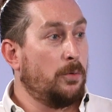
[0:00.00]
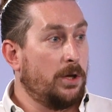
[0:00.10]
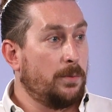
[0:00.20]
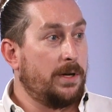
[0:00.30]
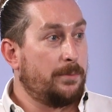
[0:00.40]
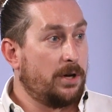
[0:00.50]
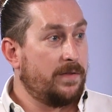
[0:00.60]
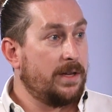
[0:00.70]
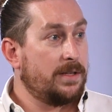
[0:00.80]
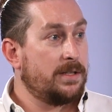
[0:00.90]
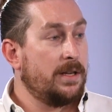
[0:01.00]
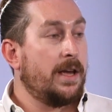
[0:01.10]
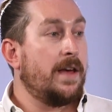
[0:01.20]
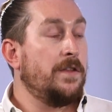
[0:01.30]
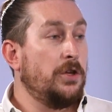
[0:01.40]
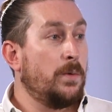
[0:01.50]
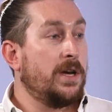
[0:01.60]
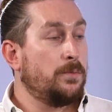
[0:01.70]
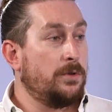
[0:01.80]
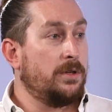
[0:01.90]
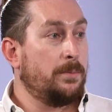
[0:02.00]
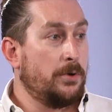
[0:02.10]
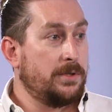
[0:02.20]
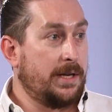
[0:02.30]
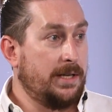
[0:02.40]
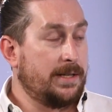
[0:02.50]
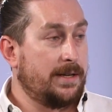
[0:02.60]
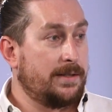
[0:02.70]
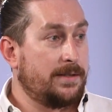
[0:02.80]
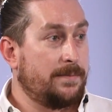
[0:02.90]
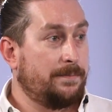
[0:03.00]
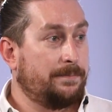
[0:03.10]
worldwide profits and the US wouldn't impose any tax.